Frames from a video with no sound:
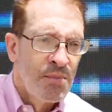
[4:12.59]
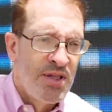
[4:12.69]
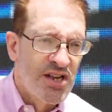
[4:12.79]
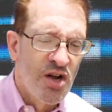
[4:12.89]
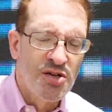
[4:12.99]

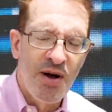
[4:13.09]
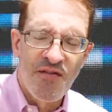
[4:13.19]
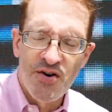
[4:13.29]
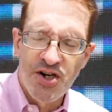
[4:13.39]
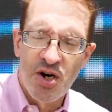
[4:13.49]
This is also my
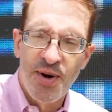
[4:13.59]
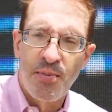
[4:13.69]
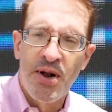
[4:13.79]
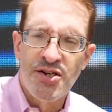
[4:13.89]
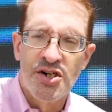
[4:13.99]
first year to be a
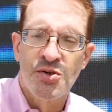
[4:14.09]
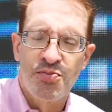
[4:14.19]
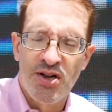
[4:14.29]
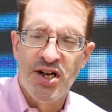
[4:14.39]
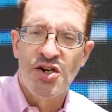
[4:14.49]
presidential,
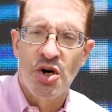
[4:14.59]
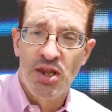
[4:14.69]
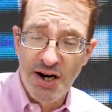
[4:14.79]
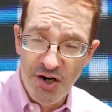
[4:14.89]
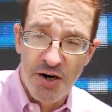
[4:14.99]
presidential
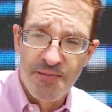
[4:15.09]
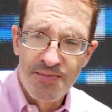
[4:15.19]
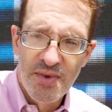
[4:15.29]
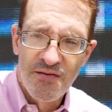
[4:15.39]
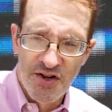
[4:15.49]
elector. I was
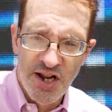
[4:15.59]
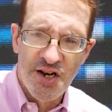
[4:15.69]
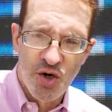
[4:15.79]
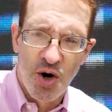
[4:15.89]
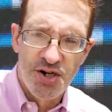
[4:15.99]

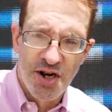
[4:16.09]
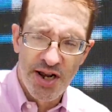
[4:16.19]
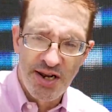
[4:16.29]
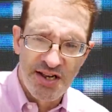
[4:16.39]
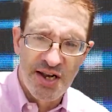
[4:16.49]
in
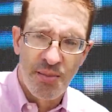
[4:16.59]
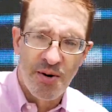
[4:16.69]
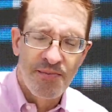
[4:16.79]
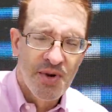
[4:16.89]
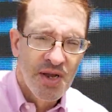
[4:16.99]
Georgia in
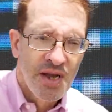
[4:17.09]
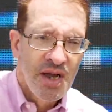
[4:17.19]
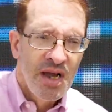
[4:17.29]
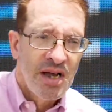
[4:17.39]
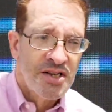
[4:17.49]

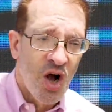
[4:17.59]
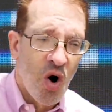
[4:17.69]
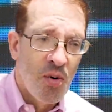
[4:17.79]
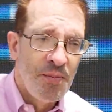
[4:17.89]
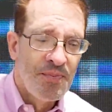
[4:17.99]
December. So
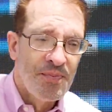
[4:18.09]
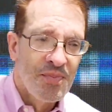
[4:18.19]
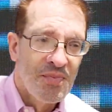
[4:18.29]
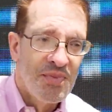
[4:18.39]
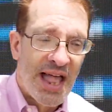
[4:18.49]

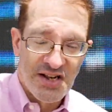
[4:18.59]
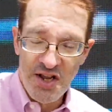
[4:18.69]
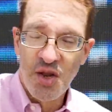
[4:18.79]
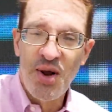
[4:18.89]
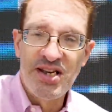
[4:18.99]
that's
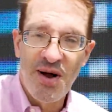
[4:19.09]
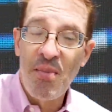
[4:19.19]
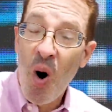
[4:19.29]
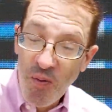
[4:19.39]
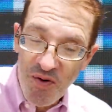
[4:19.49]
another reason I'm
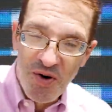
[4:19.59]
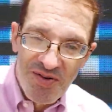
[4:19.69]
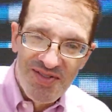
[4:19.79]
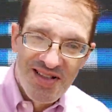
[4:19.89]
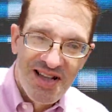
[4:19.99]

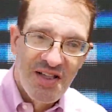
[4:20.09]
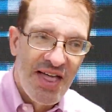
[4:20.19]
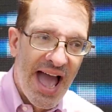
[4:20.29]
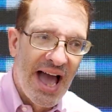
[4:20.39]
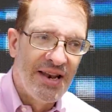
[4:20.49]
hopeful
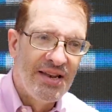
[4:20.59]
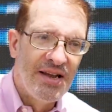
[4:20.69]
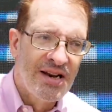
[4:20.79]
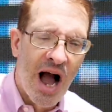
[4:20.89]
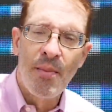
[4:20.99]

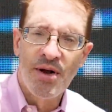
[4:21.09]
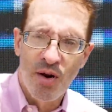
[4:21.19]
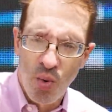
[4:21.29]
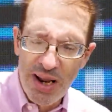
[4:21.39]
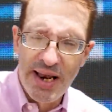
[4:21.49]
that I'm
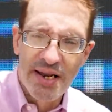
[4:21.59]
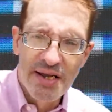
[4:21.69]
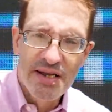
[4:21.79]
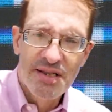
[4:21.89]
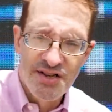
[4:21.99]

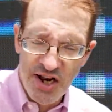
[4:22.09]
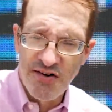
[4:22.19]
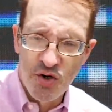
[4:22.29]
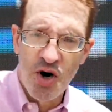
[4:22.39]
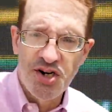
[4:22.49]
in Center
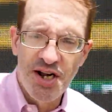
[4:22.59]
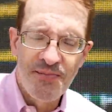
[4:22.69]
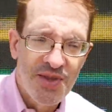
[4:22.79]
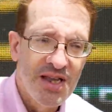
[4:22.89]
Georgia,